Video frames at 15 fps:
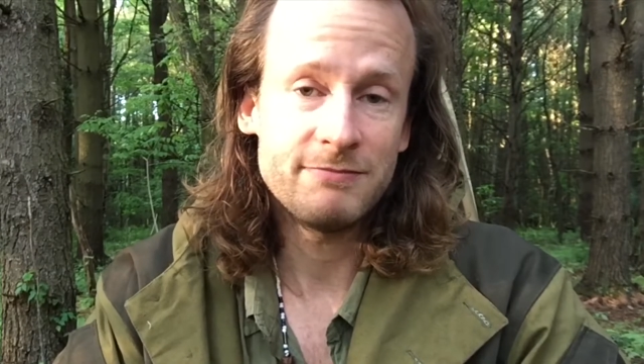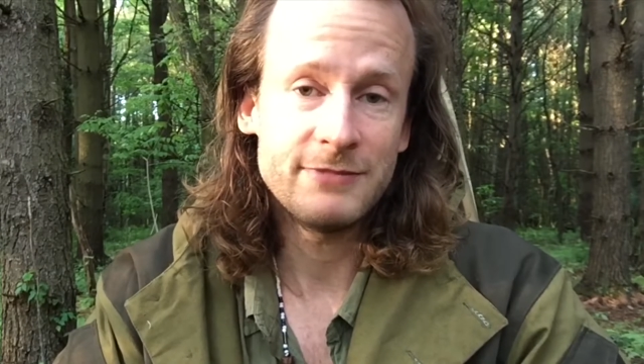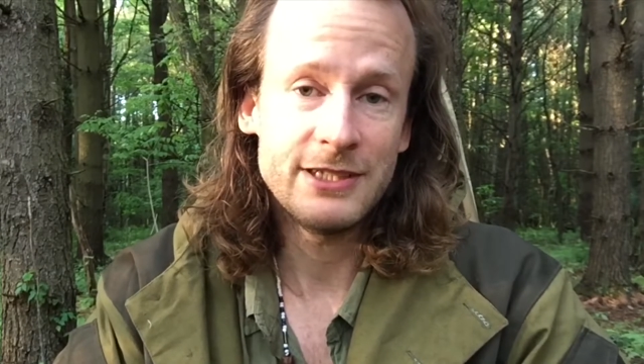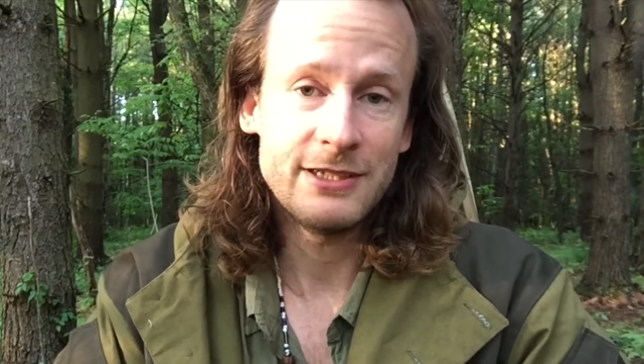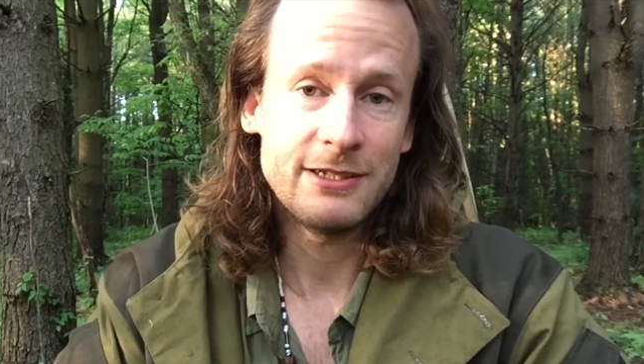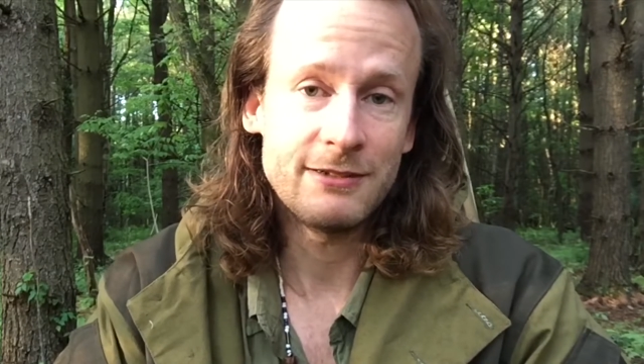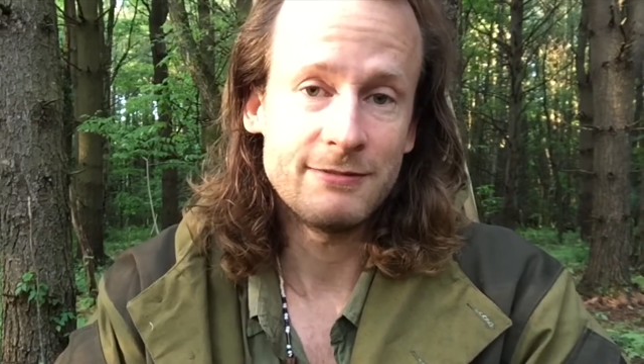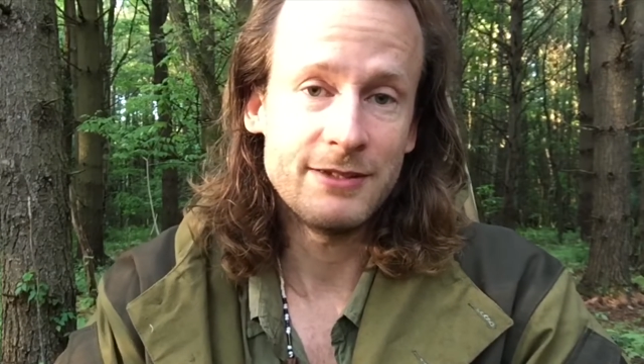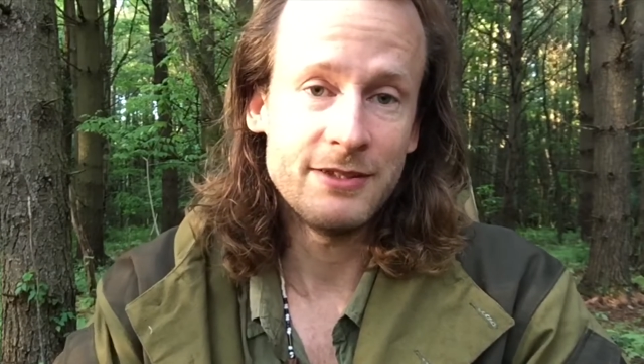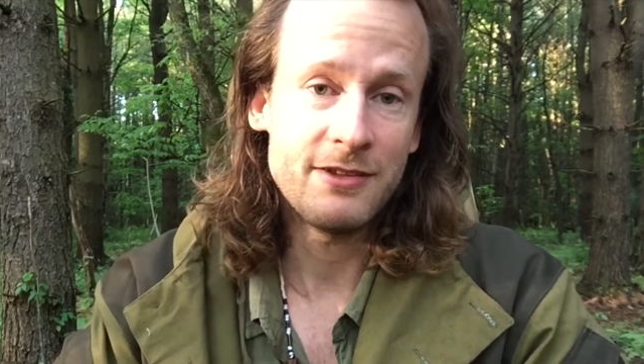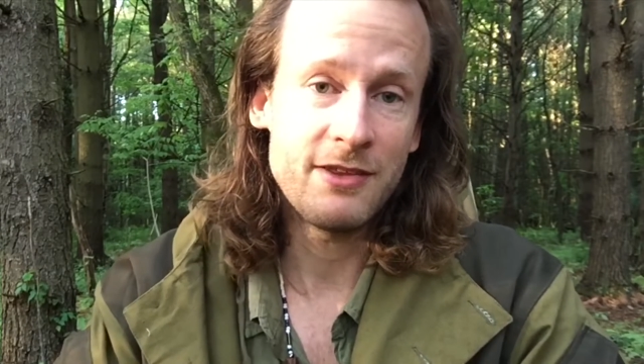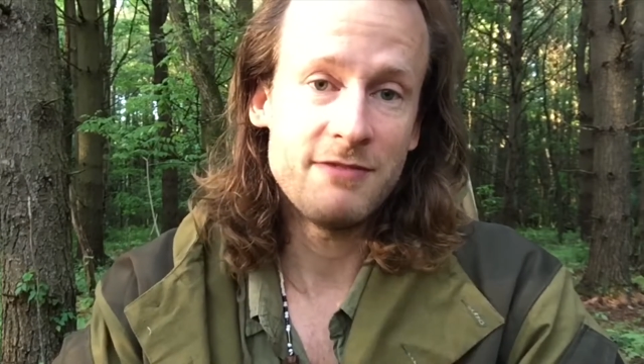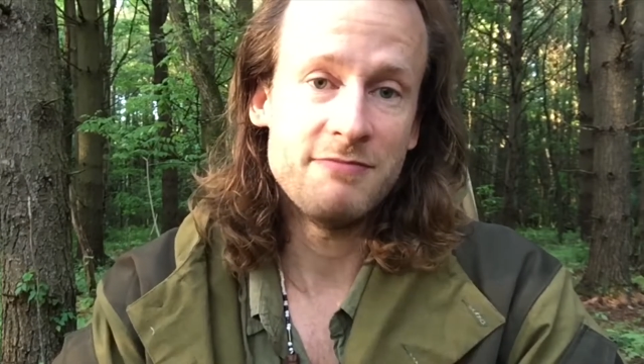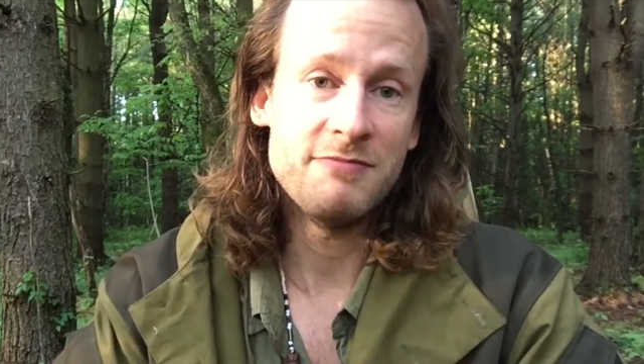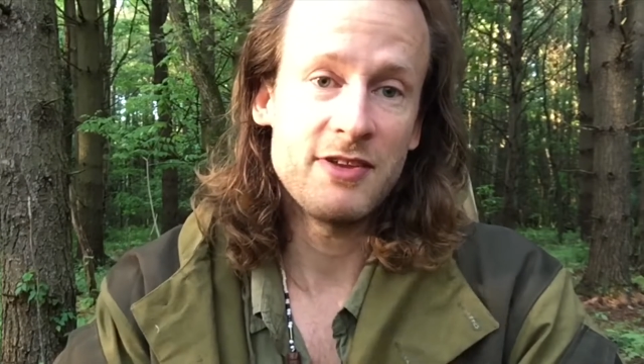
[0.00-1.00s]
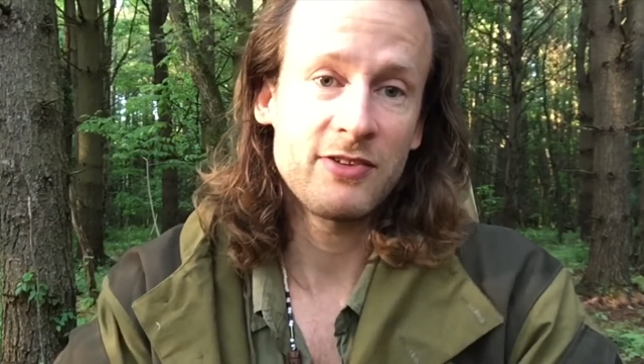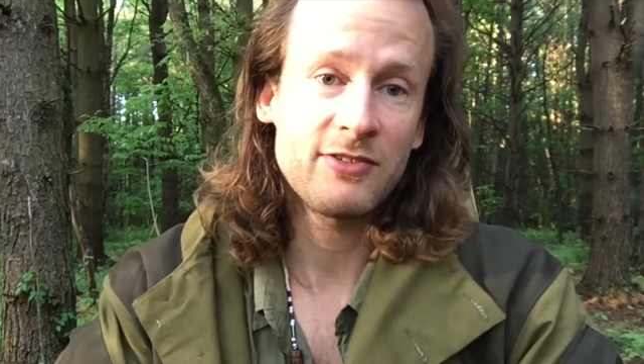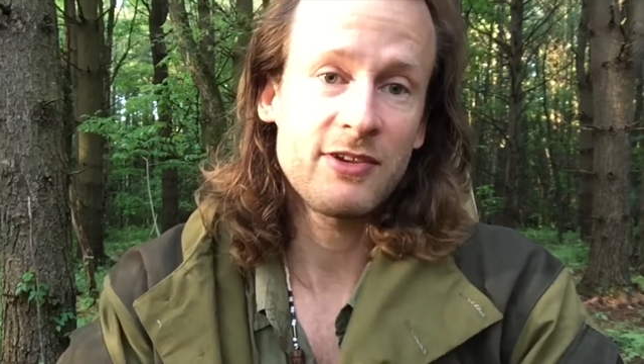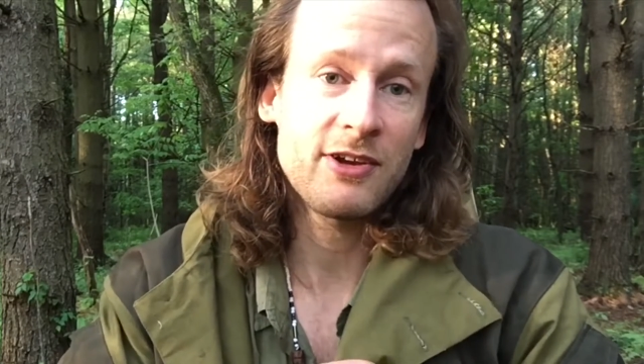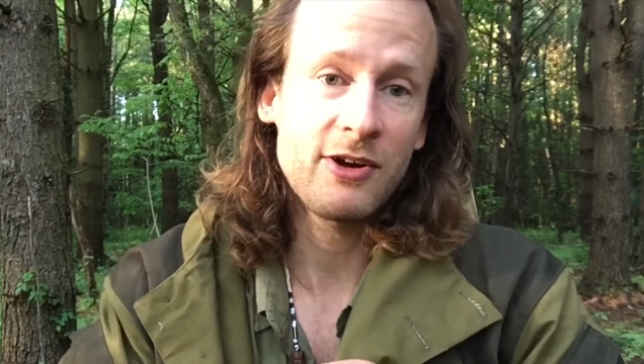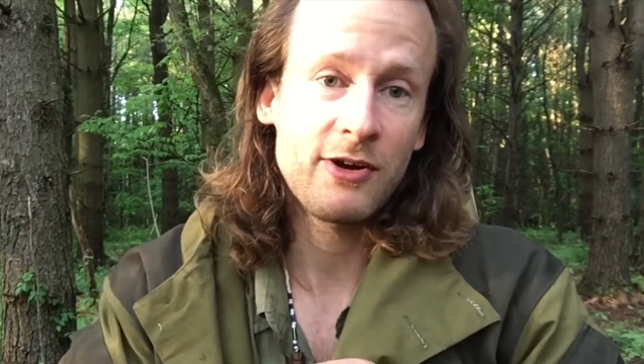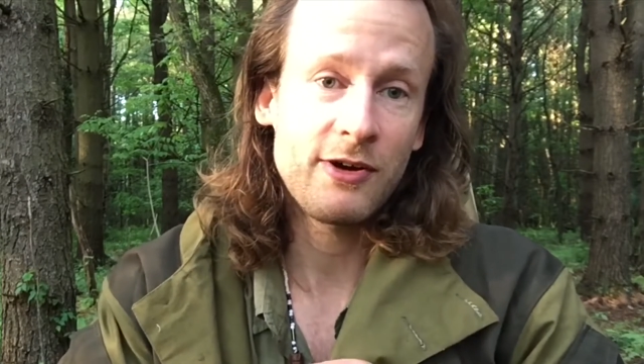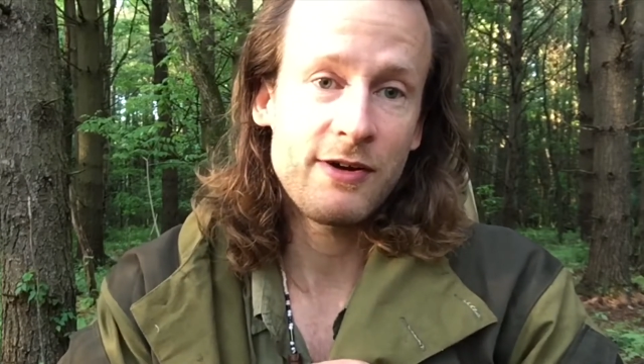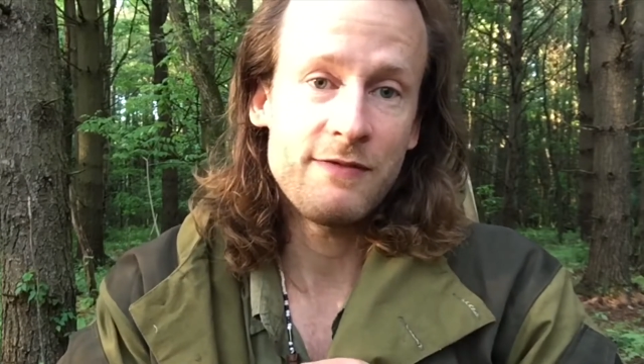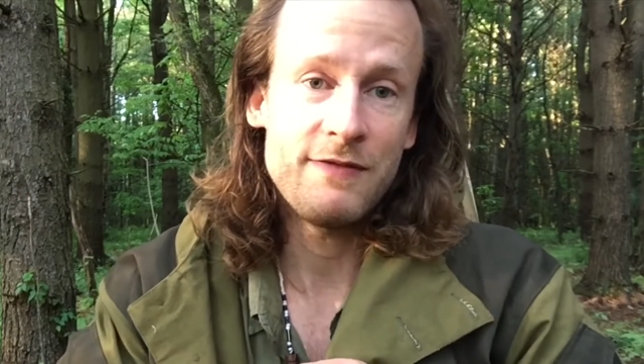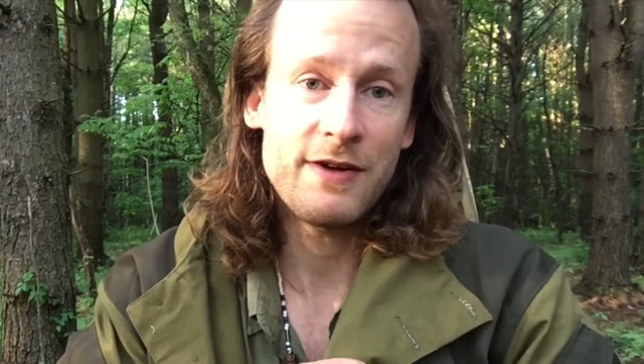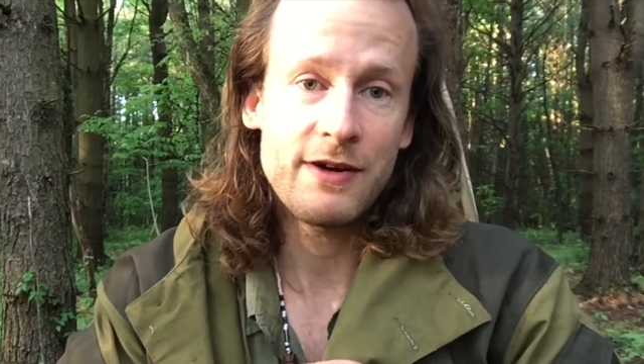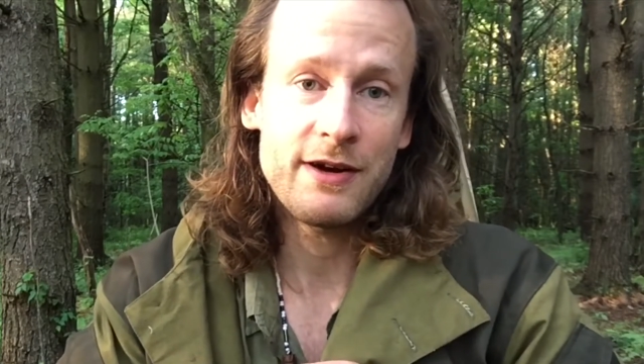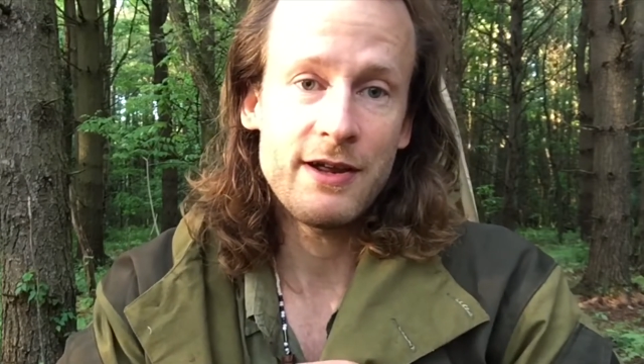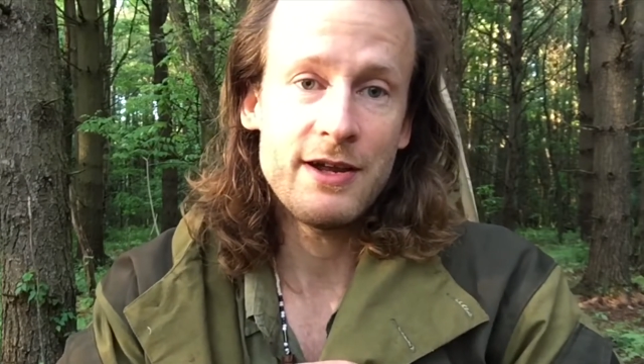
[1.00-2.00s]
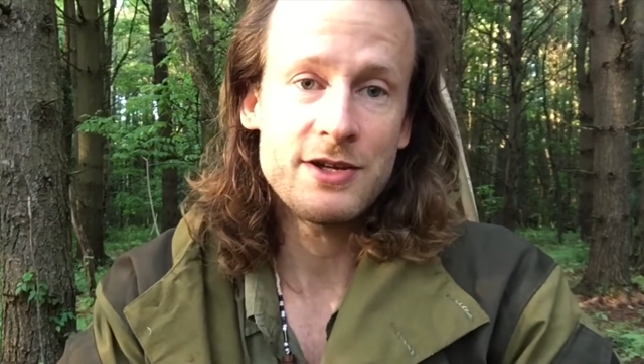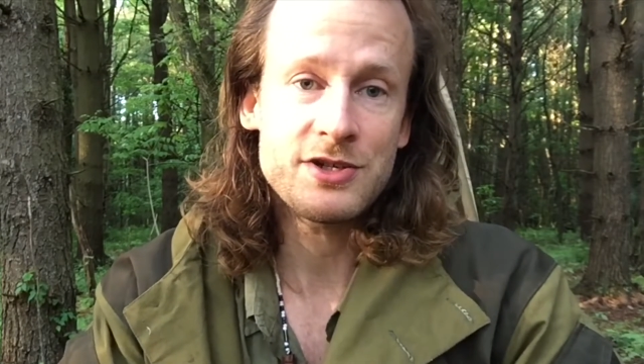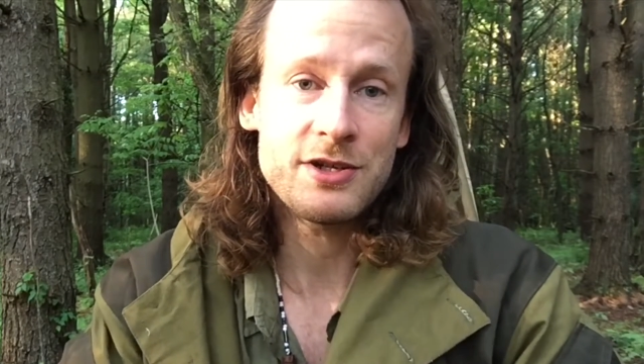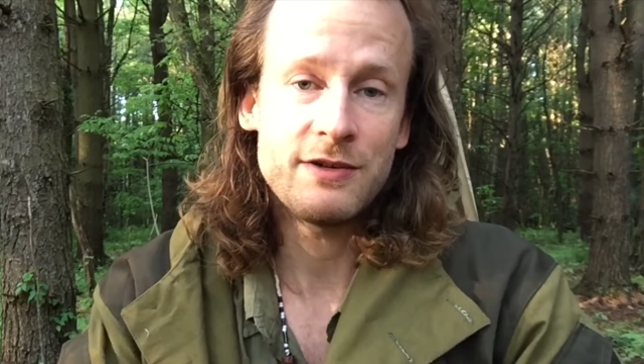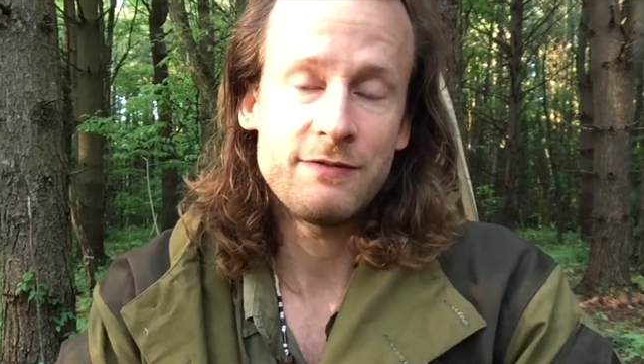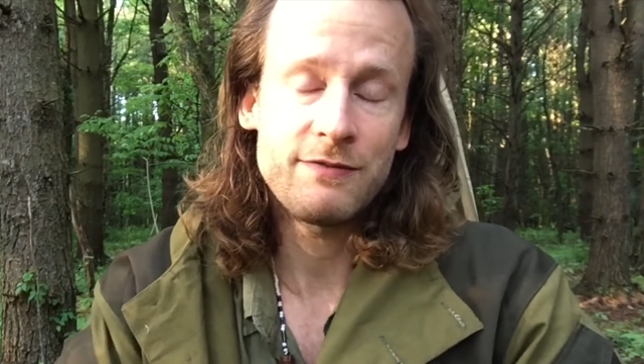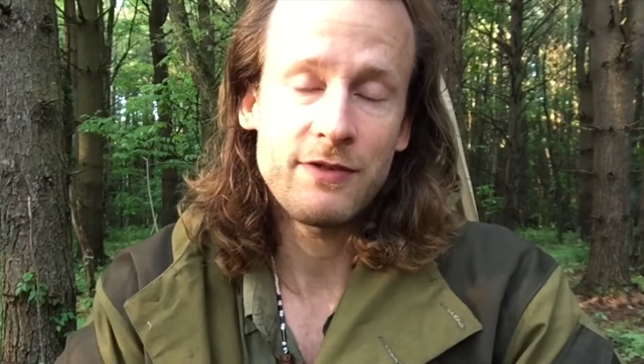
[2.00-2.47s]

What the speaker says: in this current variation